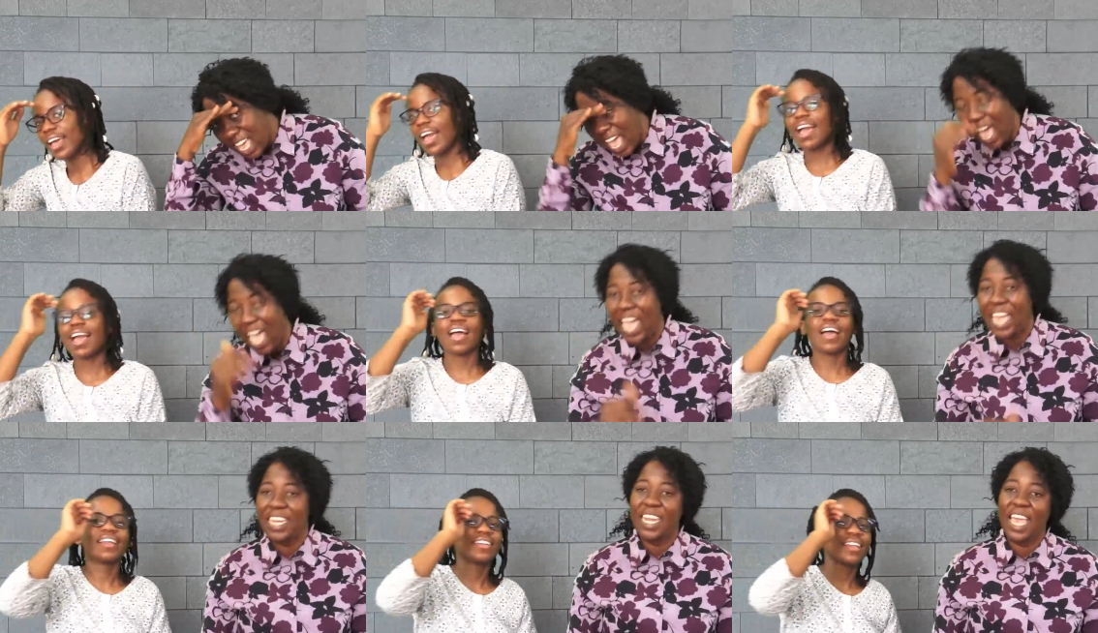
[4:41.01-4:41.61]

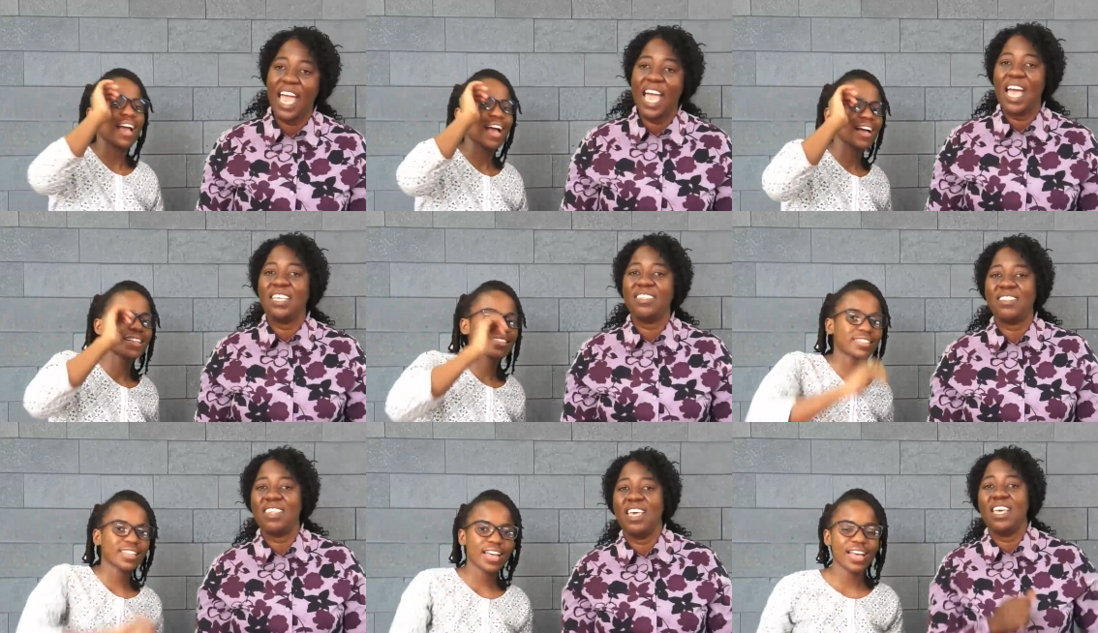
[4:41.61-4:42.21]
Speaker 1: And
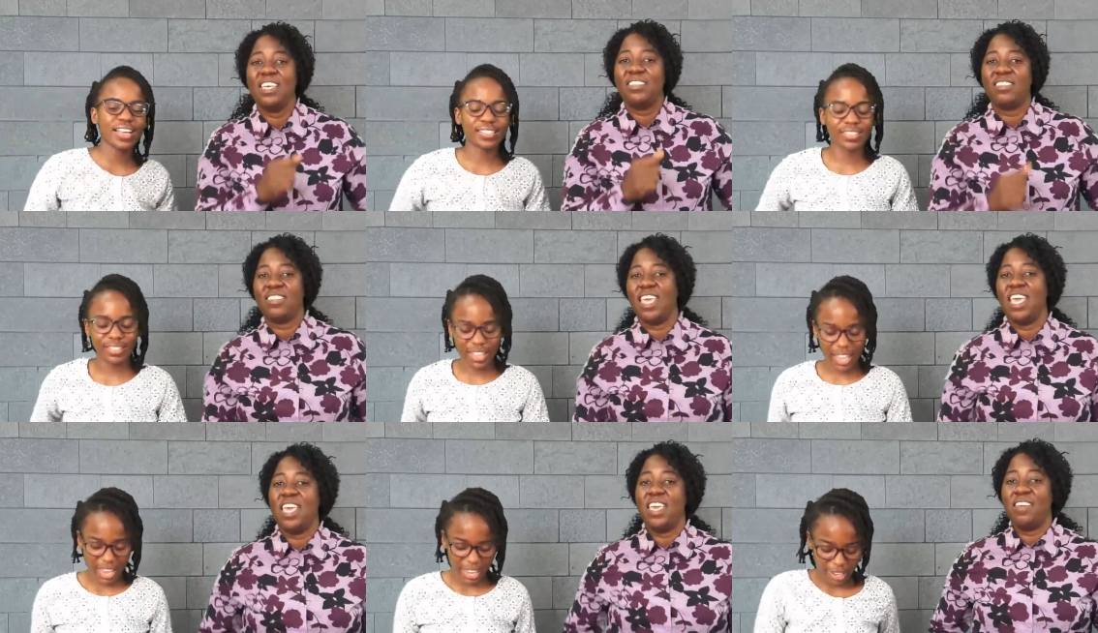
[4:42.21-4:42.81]
as the
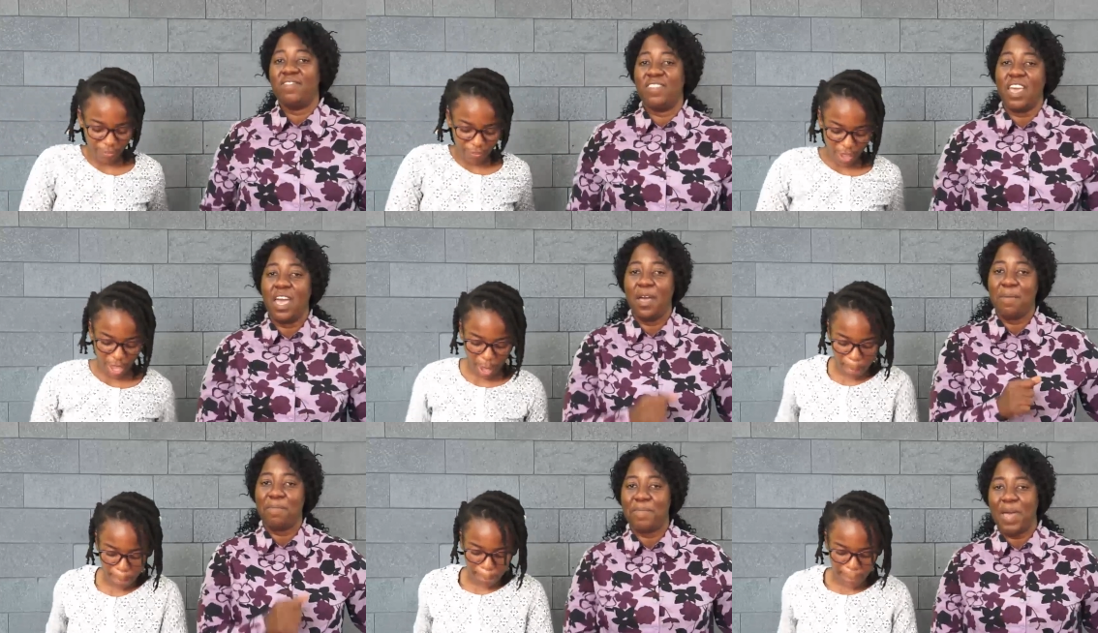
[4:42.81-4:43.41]

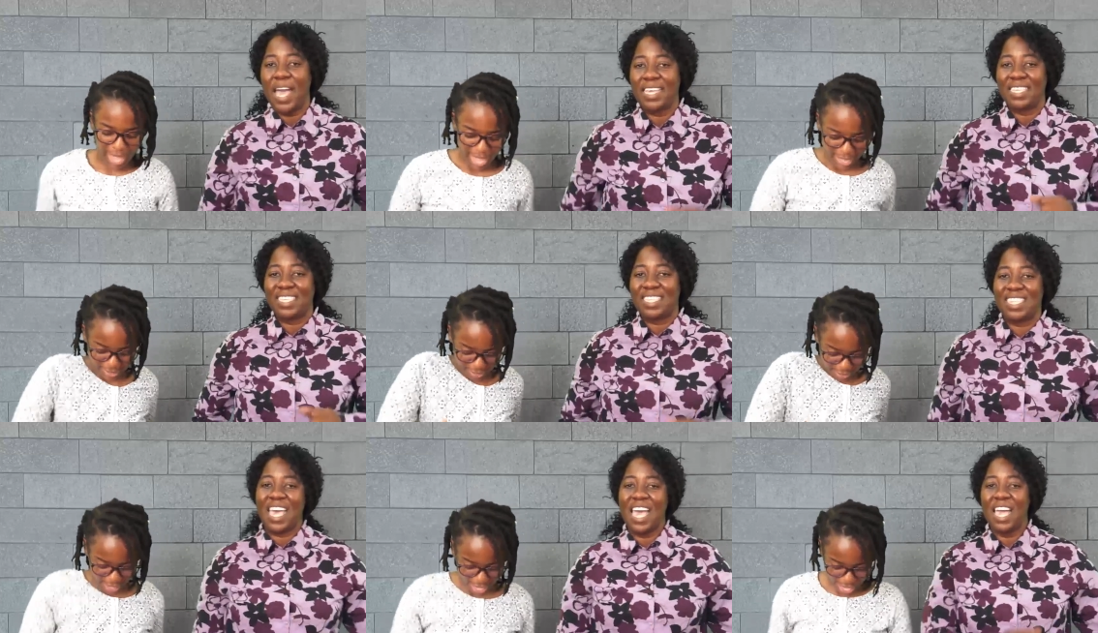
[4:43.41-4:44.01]
Savior
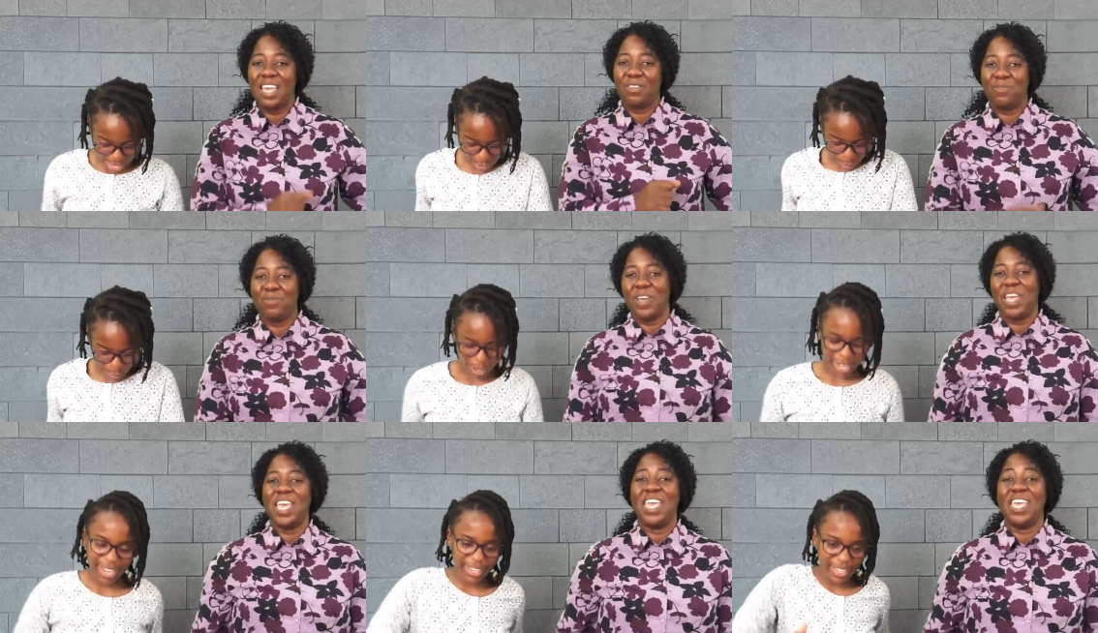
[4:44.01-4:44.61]
passed
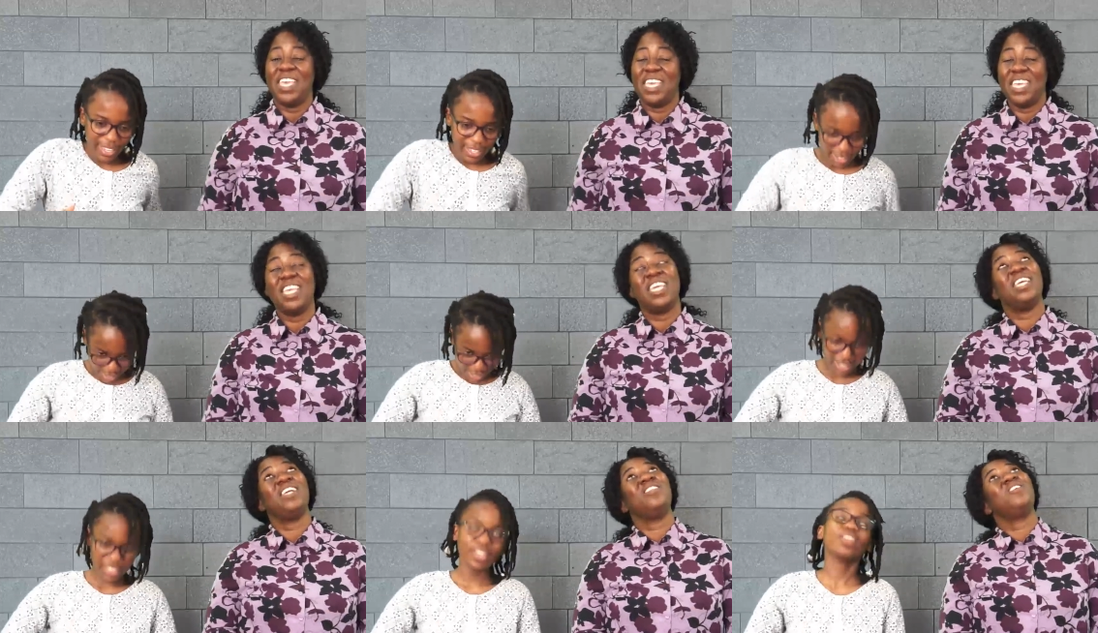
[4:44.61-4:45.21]

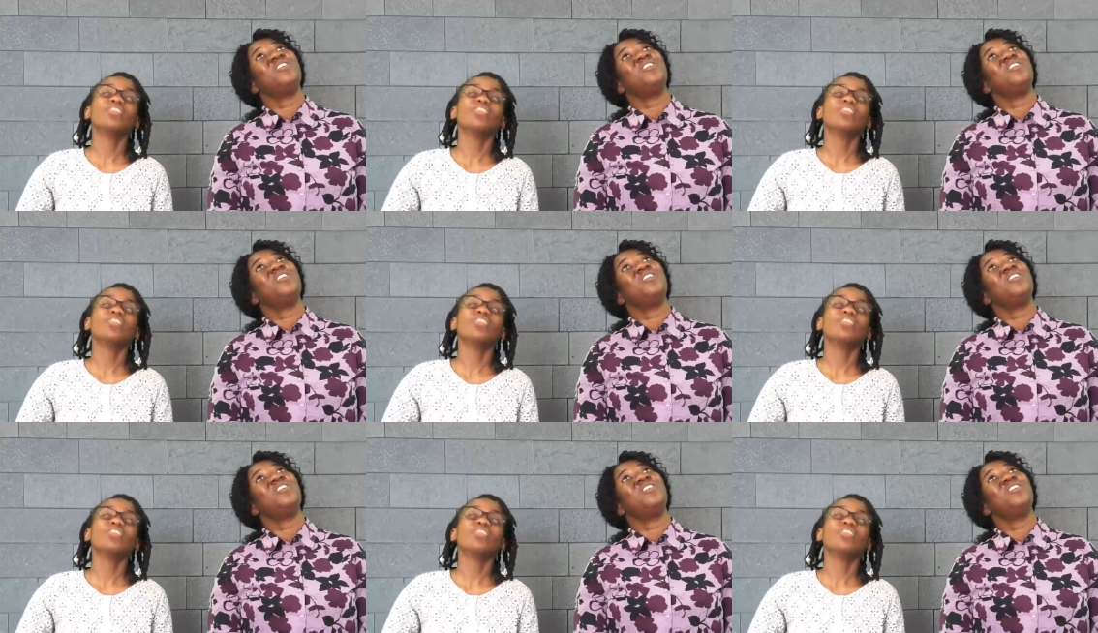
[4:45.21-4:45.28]
baby